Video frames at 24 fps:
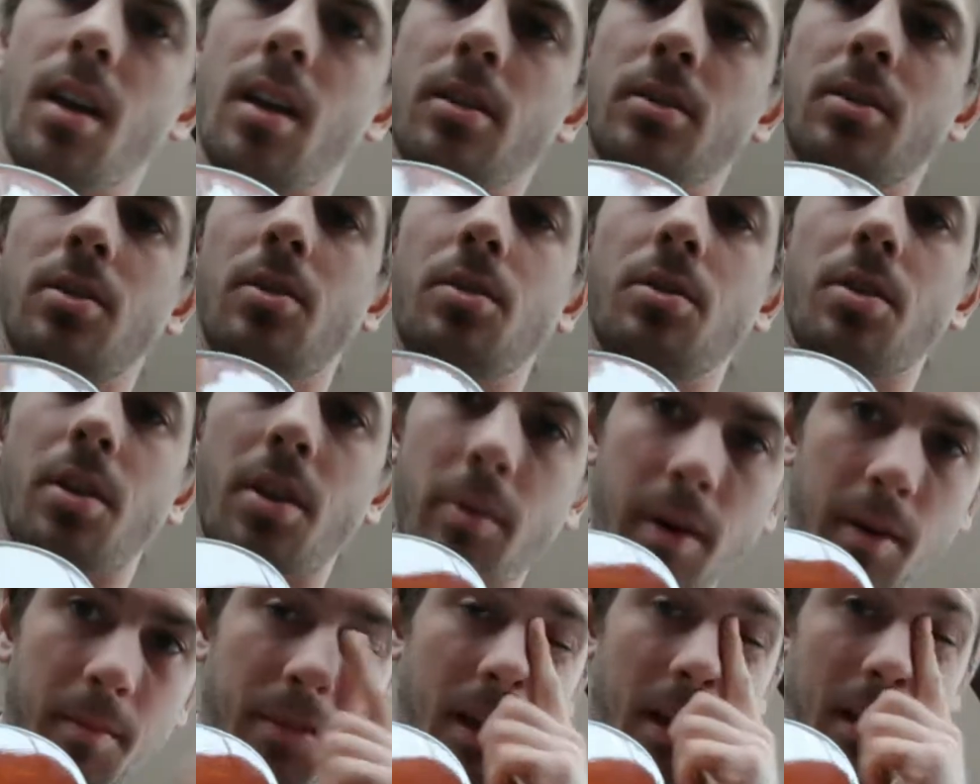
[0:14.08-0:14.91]
So to show you
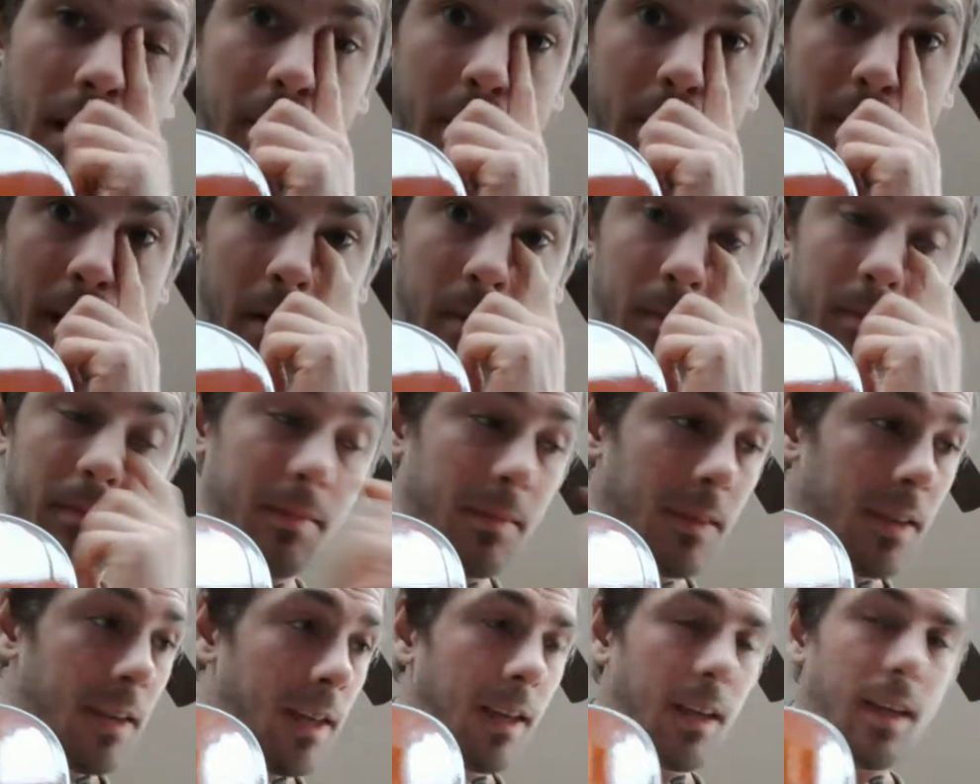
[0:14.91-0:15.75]
what I'm talking about,
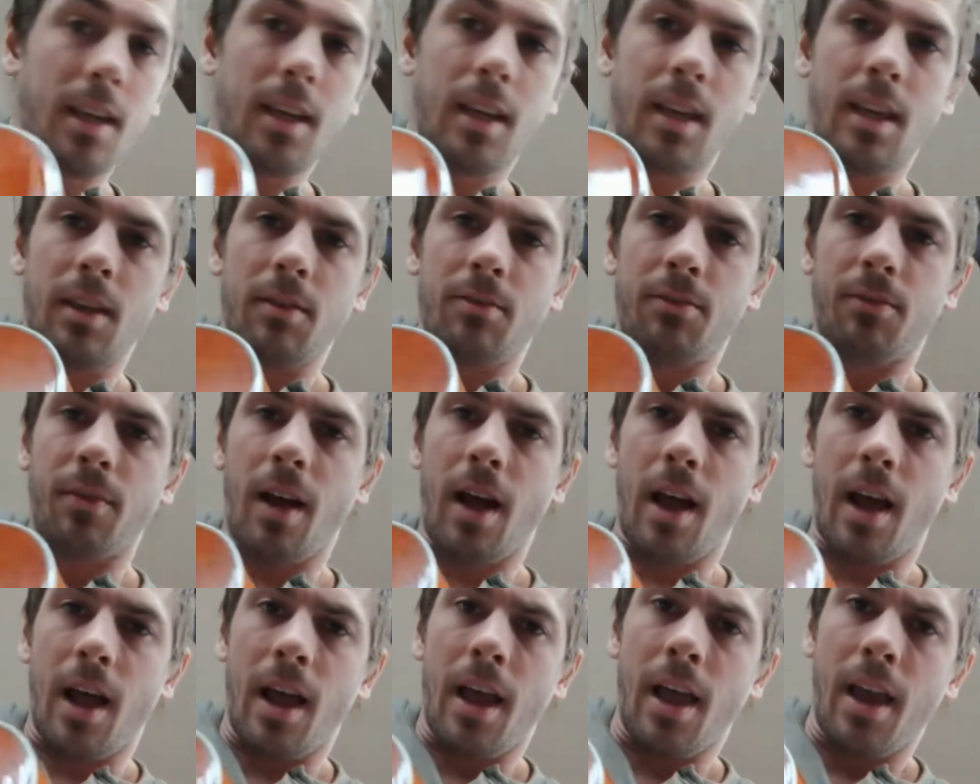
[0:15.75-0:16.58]
if
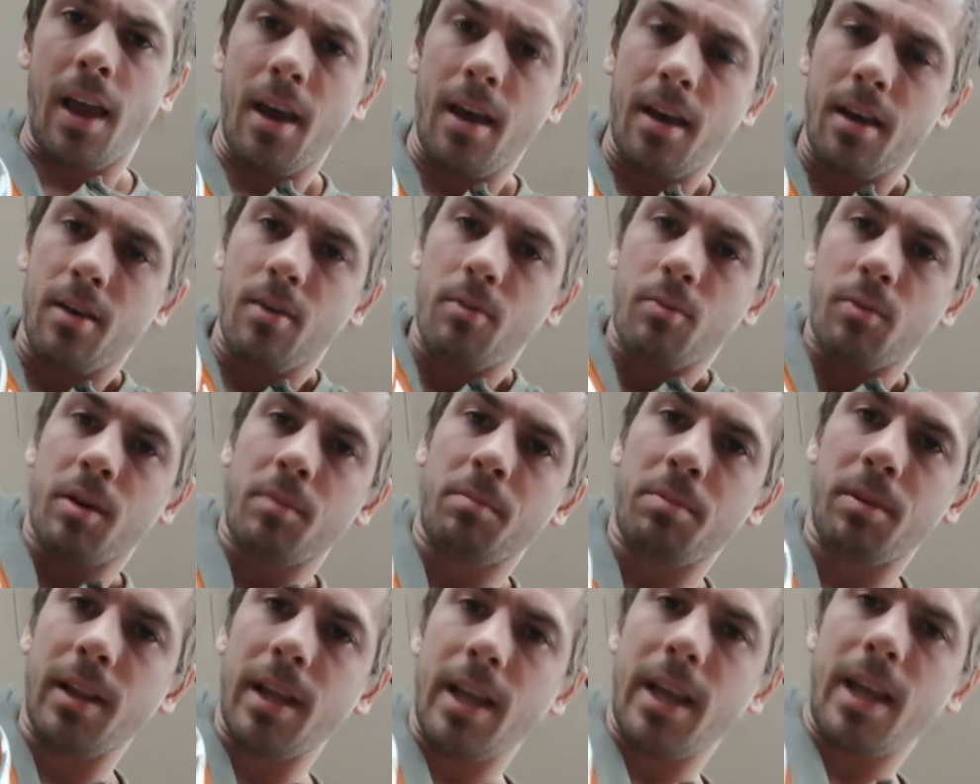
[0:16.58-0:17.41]
I were to
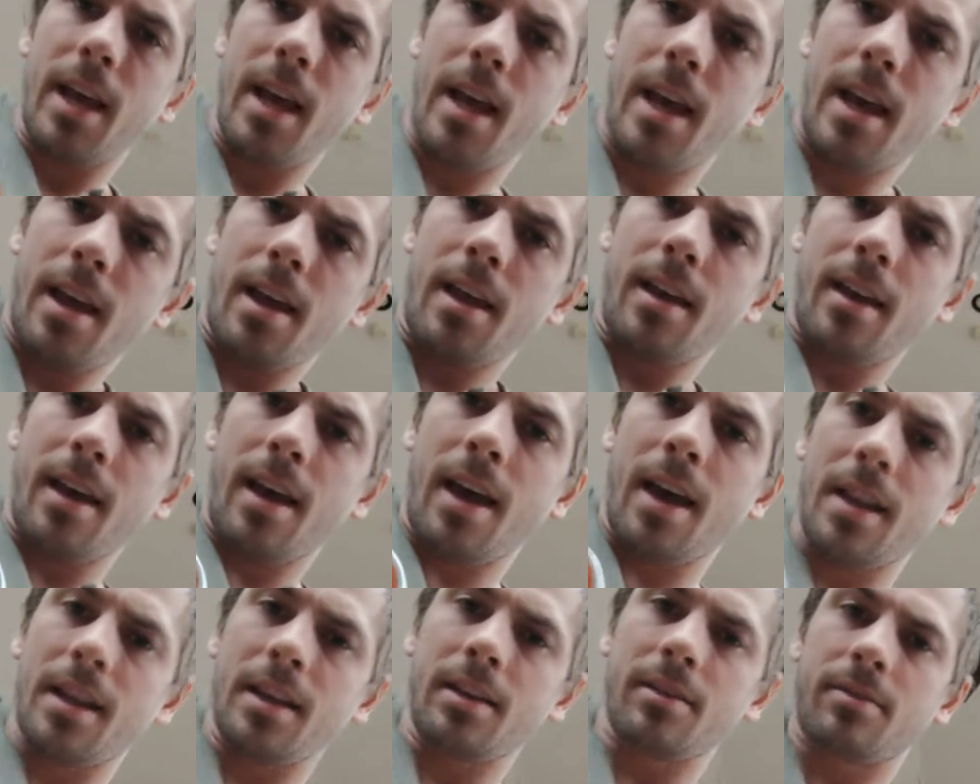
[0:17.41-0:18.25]
play
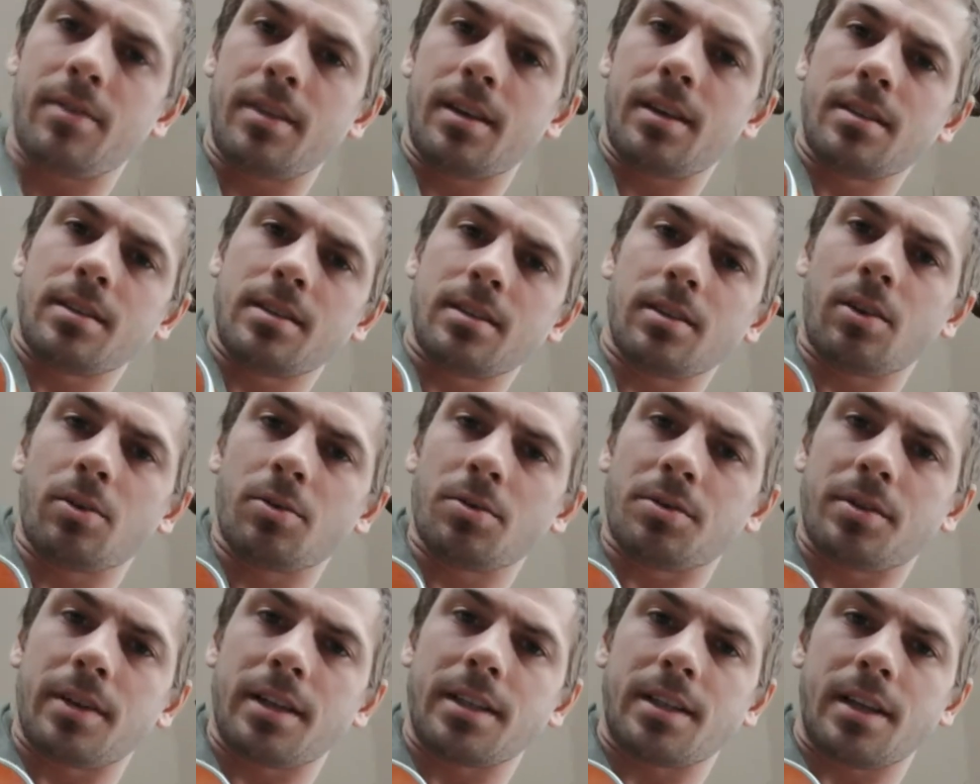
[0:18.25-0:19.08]
any of these low
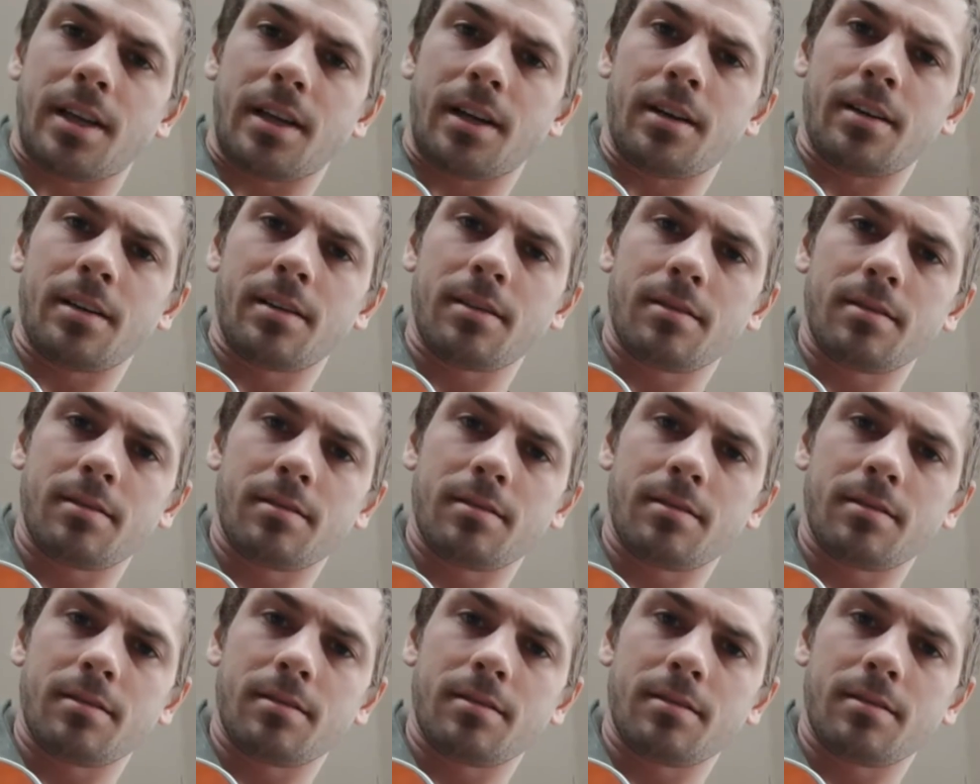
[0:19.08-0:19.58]
strings here,